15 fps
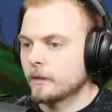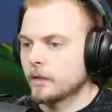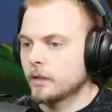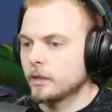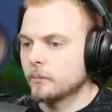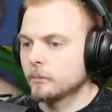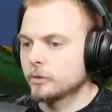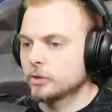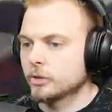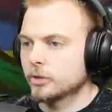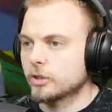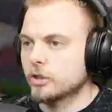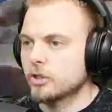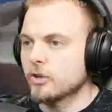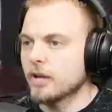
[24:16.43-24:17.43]
And then we'll just
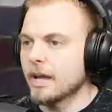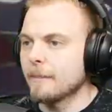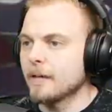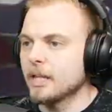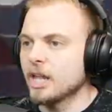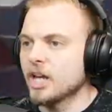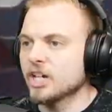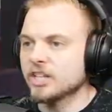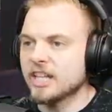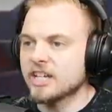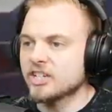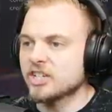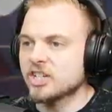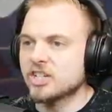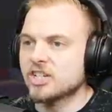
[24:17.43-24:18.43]
grab a log.
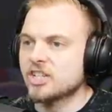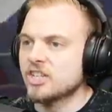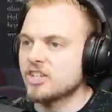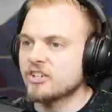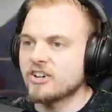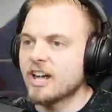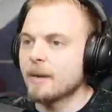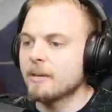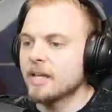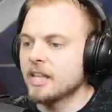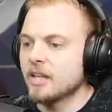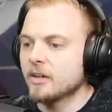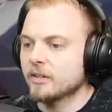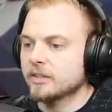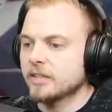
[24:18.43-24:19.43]
Let's just grab a
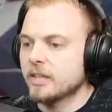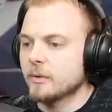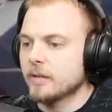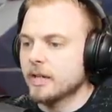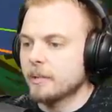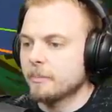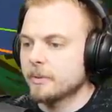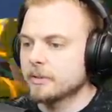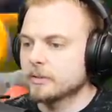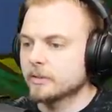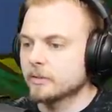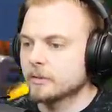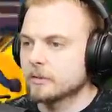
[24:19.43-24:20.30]
log, see what happens.